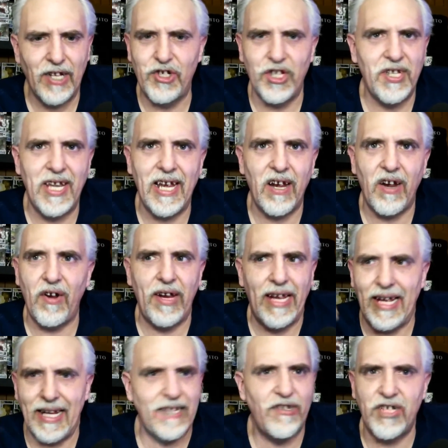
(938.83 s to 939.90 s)
engineer,
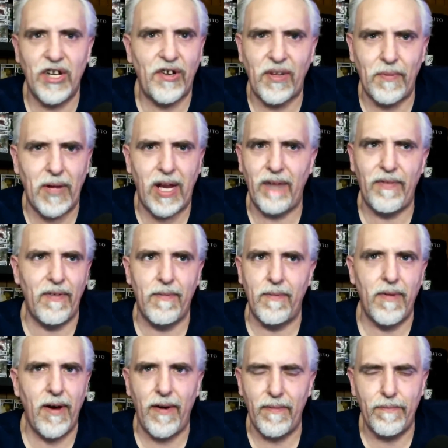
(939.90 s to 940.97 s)
he engineered some out
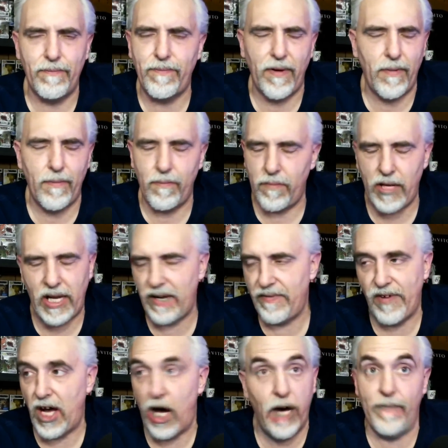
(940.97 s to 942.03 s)

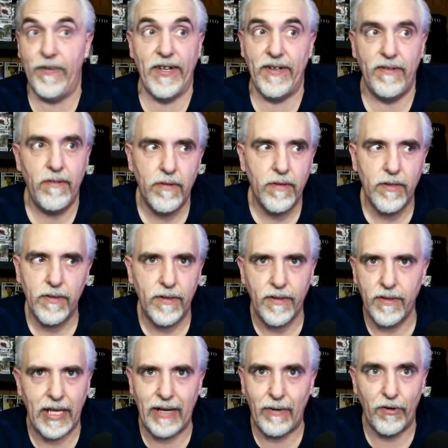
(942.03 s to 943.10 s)
of an oven
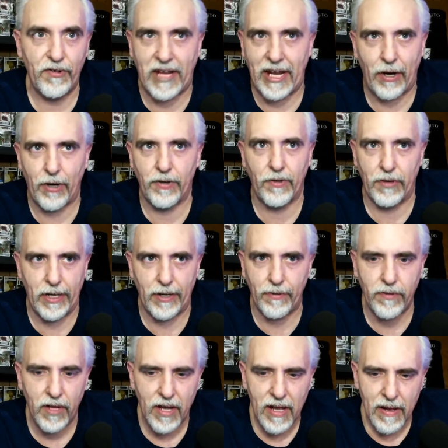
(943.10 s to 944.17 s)
that he was carrying
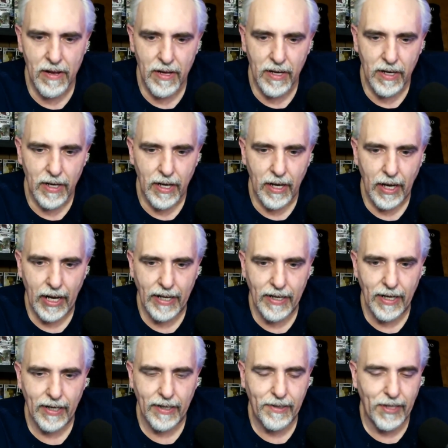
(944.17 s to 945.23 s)
around.
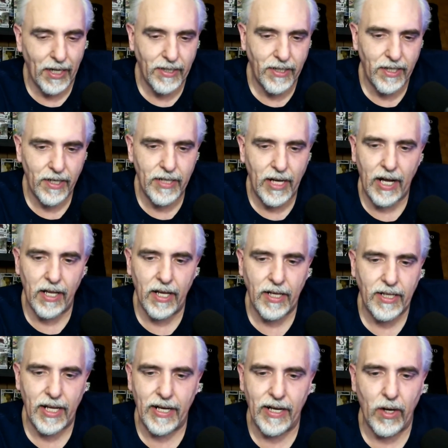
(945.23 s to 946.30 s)
And I stuck it to the
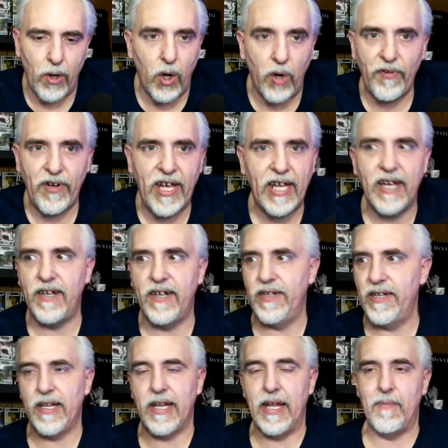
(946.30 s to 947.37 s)
dialect and overheated
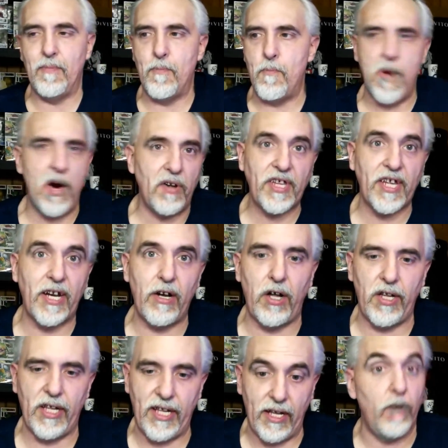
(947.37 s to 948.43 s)
it and melted it
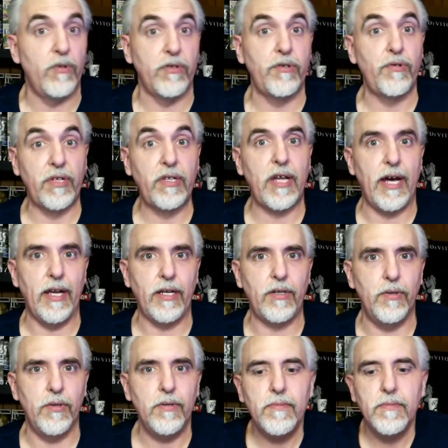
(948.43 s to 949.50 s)
all to hell, which was kind
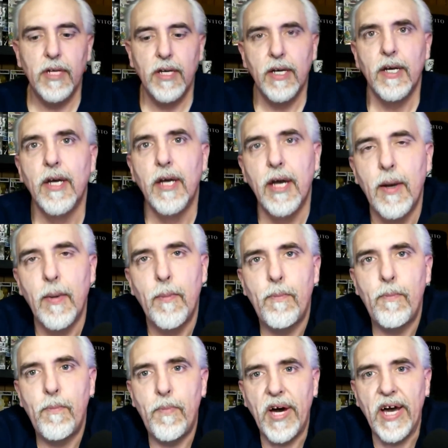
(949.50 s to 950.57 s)
of cool.
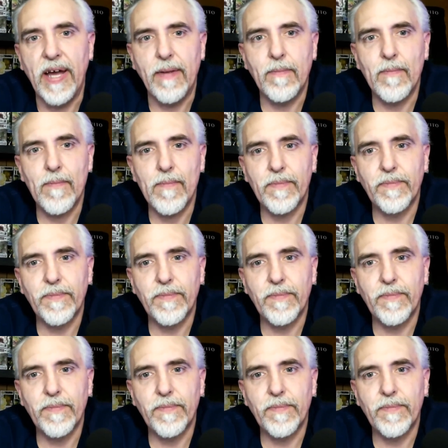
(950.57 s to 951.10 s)
But